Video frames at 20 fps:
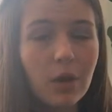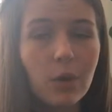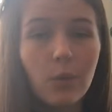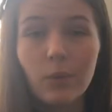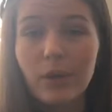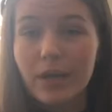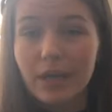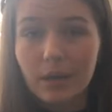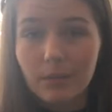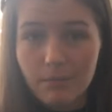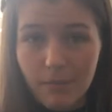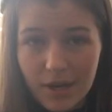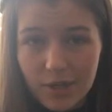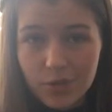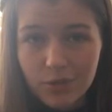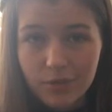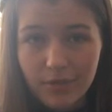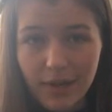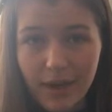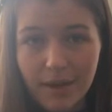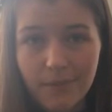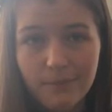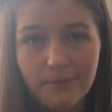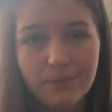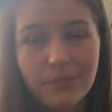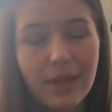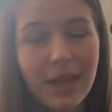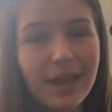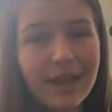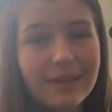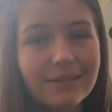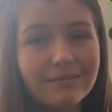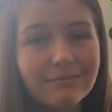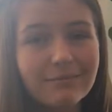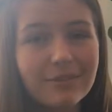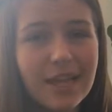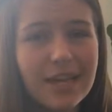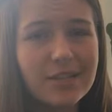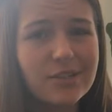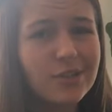We can measure them, and
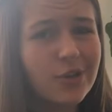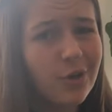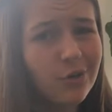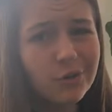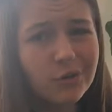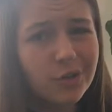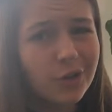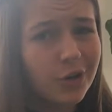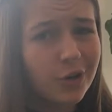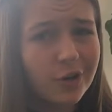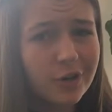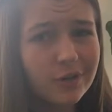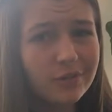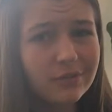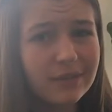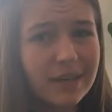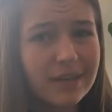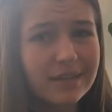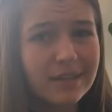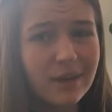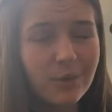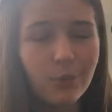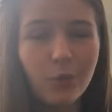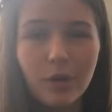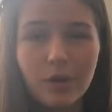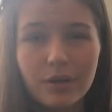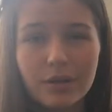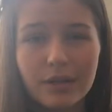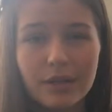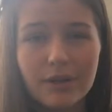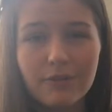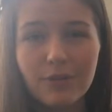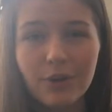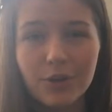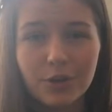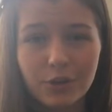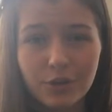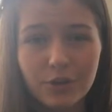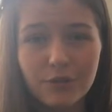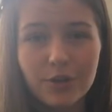they don't curve like they would if our
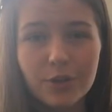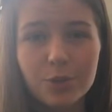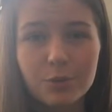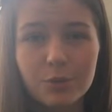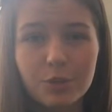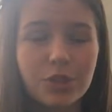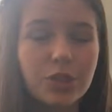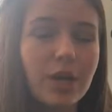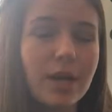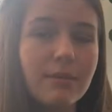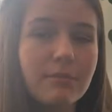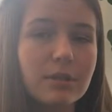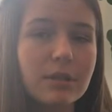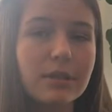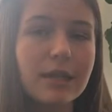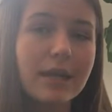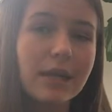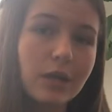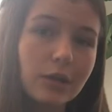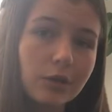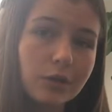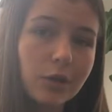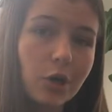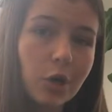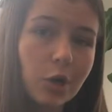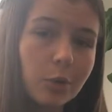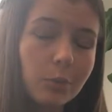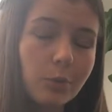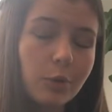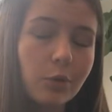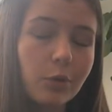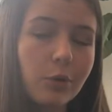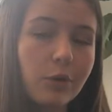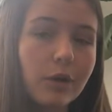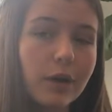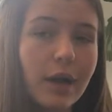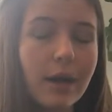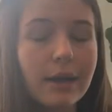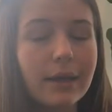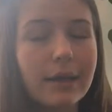universe was shaped like a globe
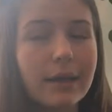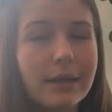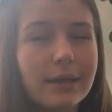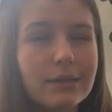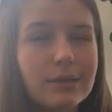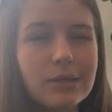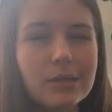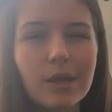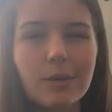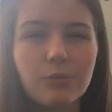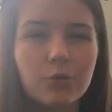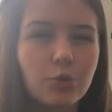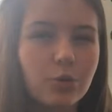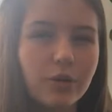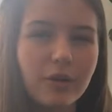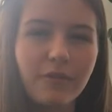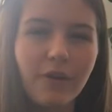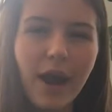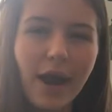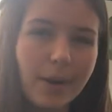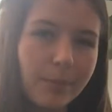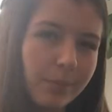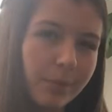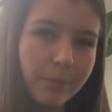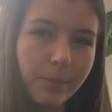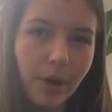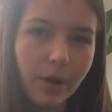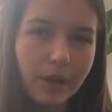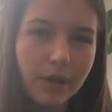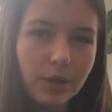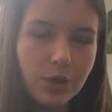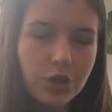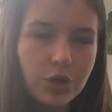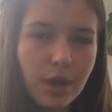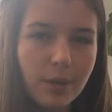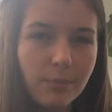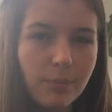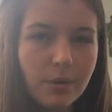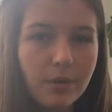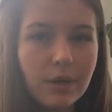or in some sort of hyperbolic
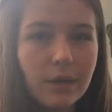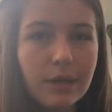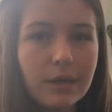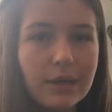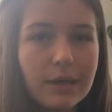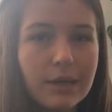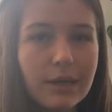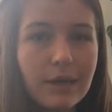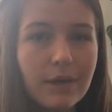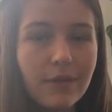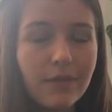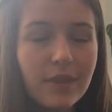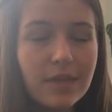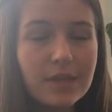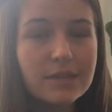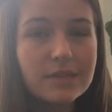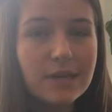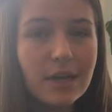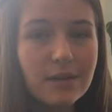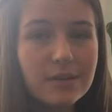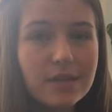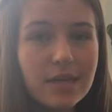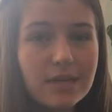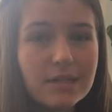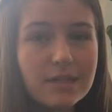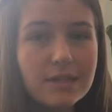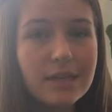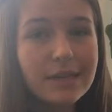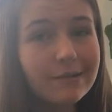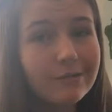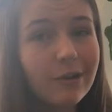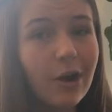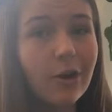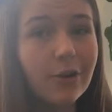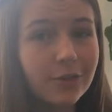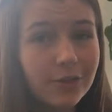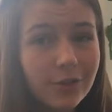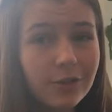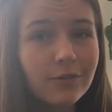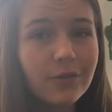shape. This tells us that
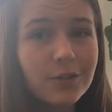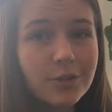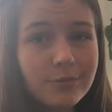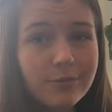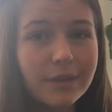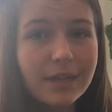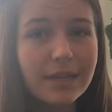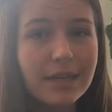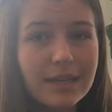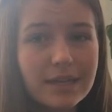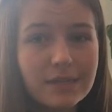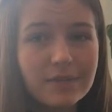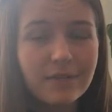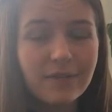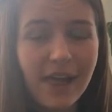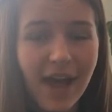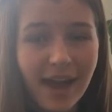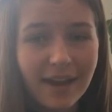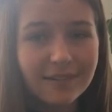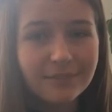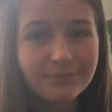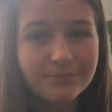our universe really is flat.